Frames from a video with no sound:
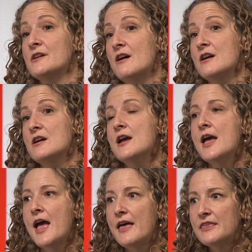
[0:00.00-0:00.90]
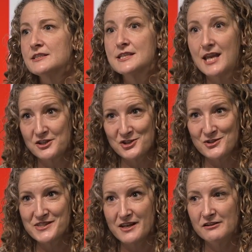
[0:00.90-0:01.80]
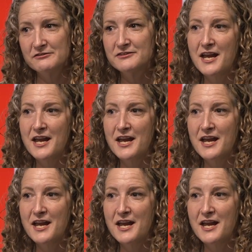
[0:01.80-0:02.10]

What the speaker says: are, and then to catch yourself.